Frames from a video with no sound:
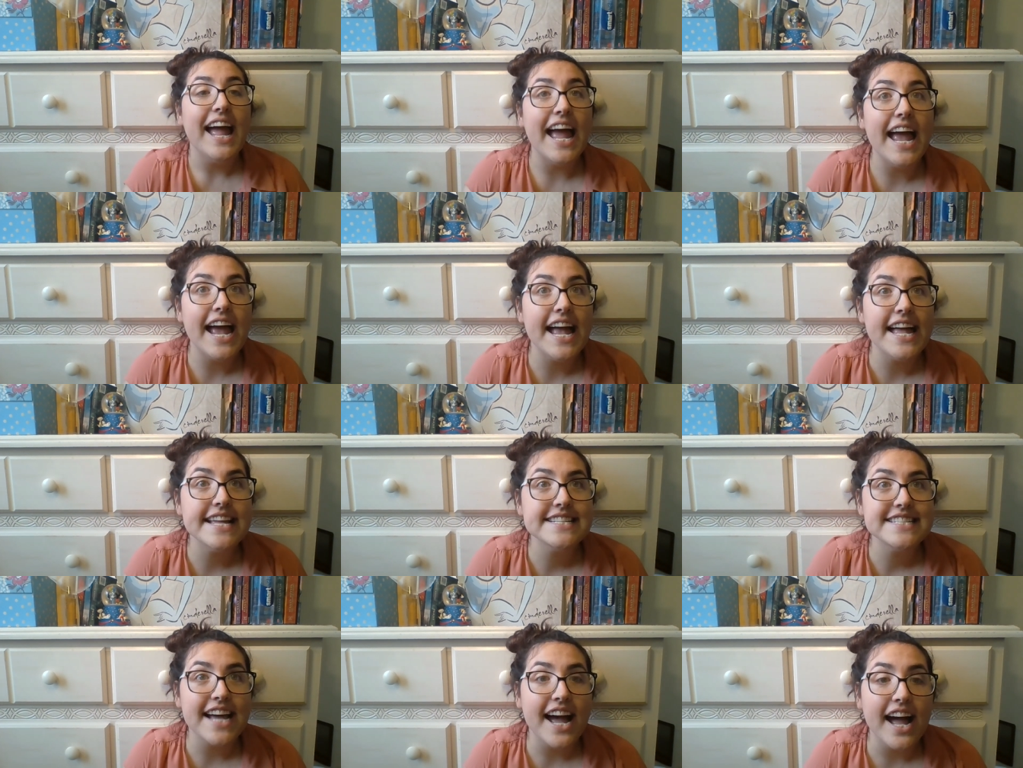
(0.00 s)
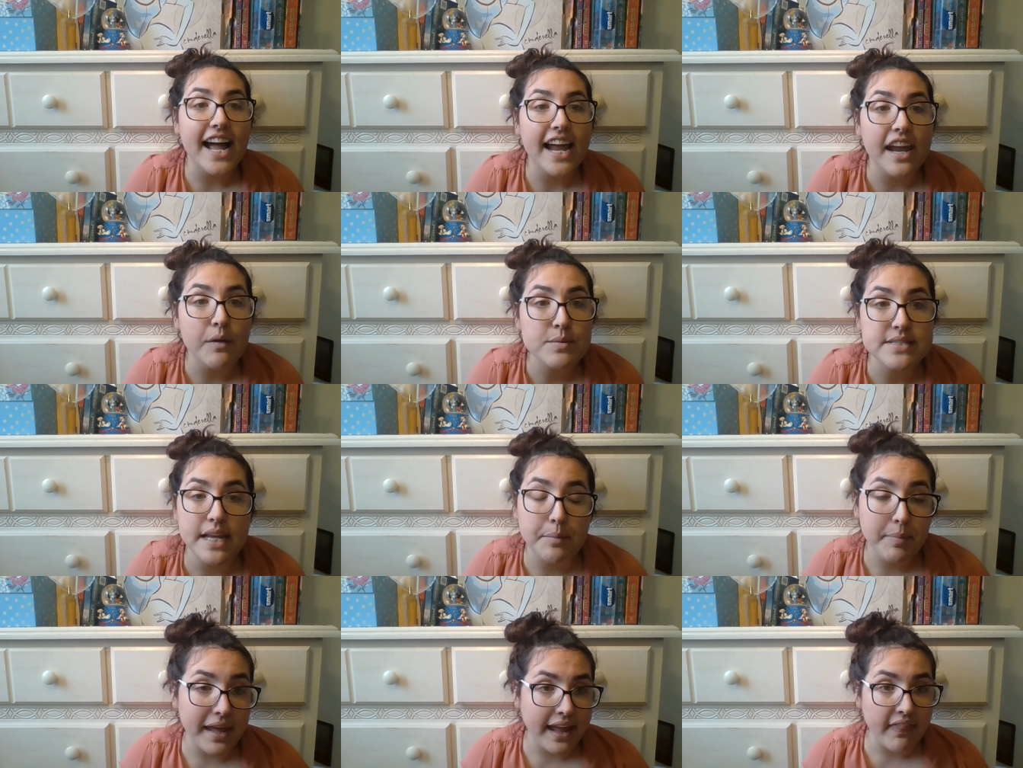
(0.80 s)
And I was
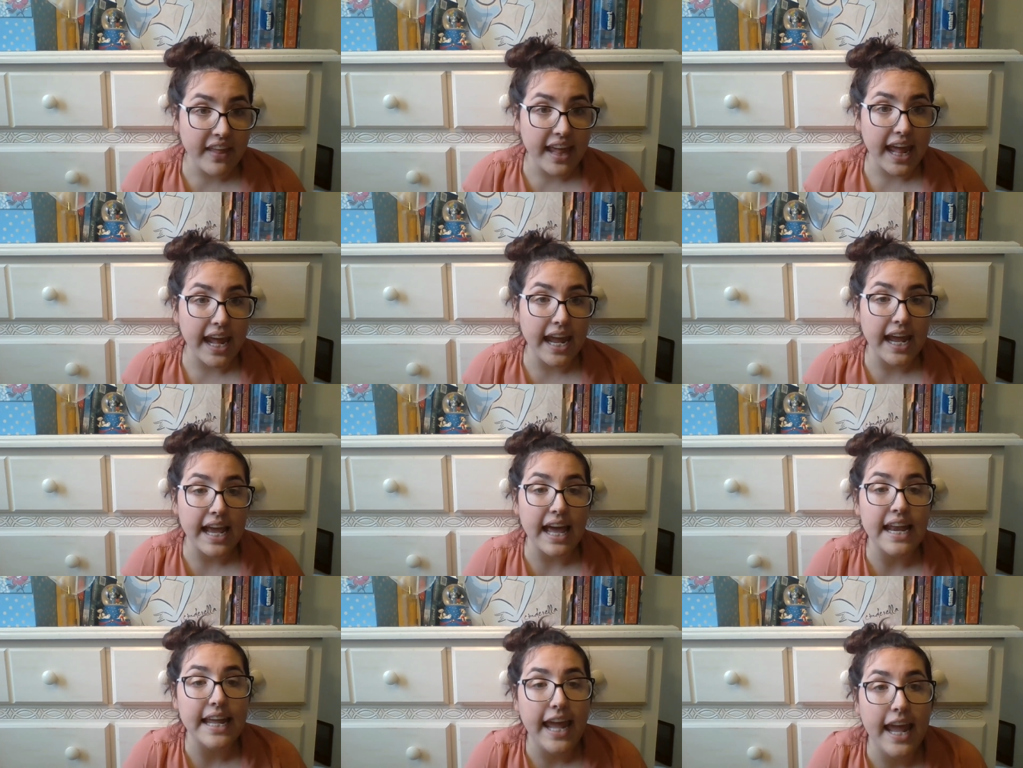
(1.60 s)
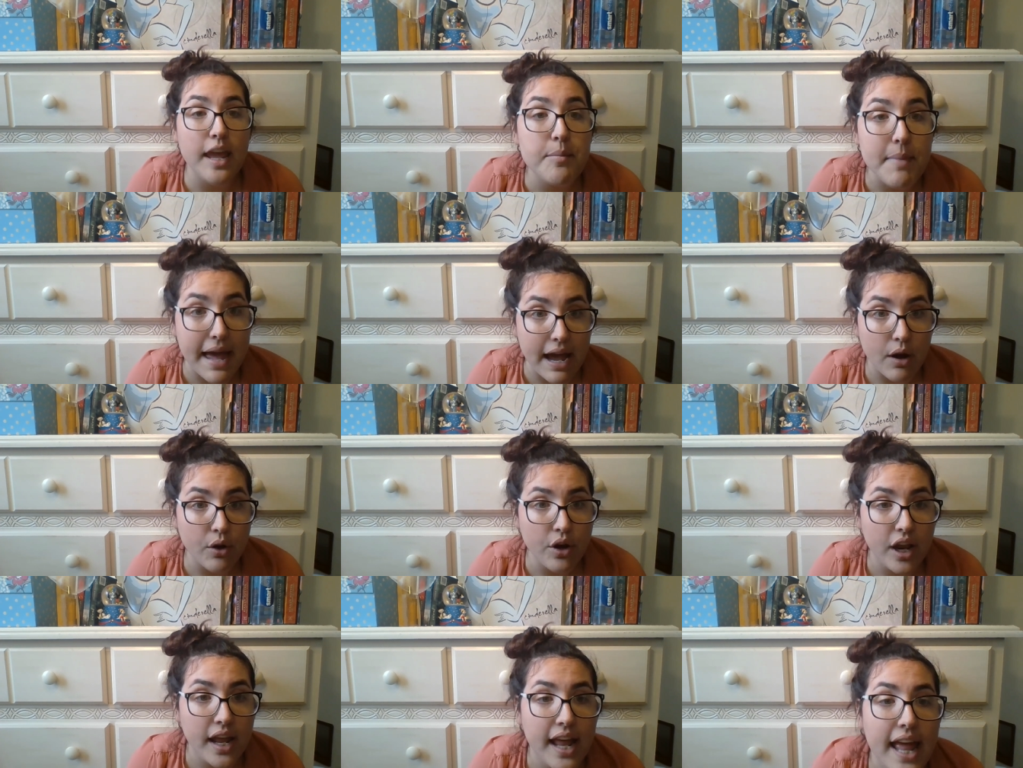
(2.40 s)
like baking the cake and it came out